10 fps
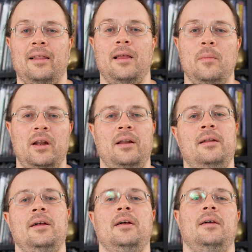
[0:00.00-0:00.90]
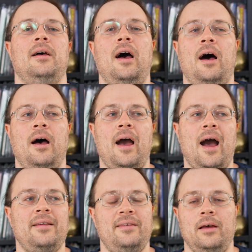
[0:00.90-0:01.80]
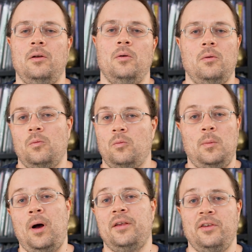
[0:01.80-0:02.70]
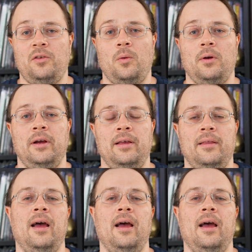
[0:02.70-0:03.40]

limited asset repository,